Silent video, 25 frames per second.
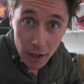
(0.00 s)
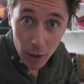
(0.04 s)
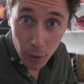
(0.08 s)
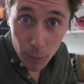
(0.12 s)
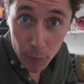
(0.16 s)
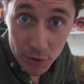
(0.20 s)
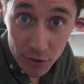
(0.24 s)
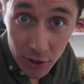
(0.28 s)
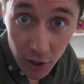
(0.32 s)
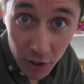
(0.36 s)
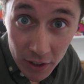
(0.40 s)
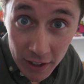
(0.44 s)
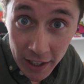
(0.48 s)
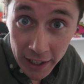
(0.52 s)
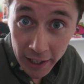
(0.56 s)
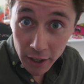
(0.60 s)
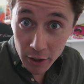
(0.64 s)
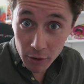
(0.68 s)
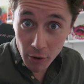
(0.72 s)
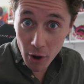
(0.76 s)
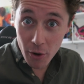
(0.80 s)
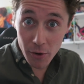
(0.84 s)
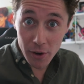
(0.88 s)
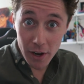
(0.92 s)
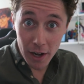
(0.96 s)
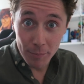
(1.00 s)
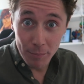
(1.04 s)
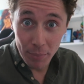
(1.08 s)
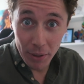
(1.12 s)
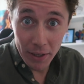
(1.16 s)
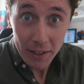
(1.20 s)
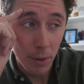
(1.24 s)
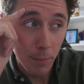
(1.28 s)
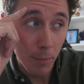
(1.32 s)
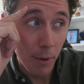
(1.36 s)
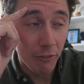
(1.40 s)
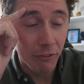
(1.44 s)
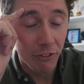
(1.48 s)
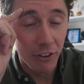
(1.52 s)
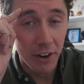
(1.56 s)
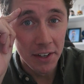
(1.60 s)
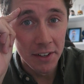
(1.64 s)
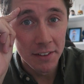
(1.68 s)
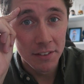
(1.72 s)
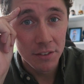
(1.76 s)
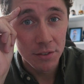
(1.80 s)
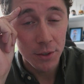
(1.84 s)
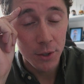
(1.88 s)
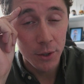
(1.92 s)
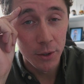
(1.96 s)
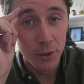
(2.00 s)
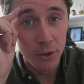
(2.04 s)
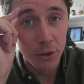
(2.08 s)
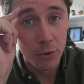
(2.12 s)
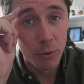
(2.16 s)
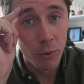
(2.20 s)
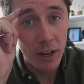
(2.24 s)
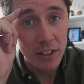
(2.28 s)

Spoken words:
Almost look like a grown-up. Me and my friends going to a